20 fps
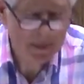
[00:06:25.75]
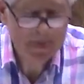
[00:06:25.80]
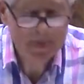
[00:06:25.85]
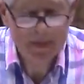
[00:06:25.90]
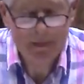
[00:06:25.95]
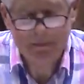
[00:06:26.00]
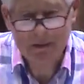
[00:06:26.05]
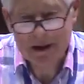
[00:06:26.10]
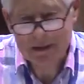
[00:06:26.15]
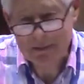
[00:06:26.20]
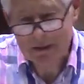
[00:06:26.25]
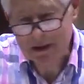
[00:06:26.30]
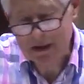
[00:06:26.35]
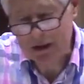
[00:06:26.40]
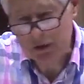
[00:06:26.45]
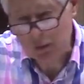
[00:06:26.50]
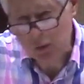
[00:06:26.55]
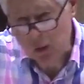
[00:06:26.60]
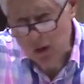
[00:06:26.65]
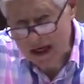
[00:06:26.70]
the people
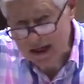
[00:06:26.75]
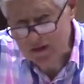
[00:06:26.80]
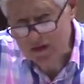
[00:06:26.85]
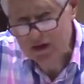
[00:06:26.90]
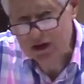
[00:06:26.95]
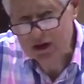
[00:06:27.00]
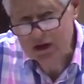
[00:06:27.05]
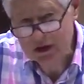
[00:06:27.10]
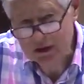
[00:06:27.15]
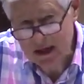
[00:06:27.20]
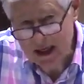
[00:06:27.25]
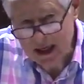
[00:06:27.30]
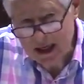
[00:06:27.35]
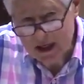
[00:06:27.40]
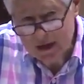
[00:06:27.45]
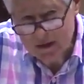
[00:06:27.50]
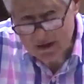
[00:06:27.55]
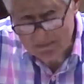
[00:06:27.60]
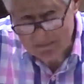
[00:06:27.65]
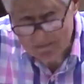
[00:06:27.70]
that run the,
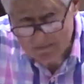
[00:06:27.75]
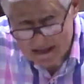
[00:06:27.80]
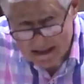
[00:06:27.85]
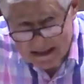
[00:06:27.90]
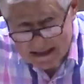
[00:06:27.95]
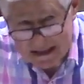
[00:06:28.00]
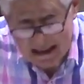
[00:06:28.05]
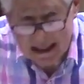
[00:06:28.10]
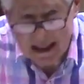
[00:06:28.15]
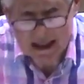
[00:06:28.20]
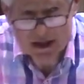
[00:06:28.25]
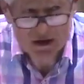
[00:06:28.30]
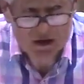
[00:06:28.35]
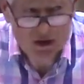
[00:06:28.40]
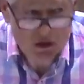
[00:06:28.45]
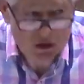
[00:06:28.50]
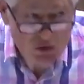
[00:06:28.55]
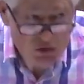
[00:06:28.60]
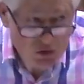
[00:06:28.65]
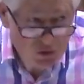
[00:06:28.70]
the media, like
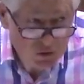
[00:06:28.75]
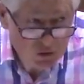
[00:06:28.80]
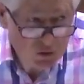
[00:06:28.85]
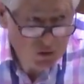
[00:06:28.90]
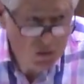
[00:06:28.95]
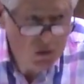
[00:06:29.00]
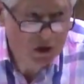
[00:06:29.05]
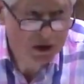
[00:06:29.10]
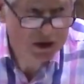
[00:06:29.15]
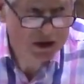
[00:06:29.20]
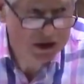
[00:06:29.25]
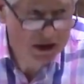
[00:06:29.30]
the New York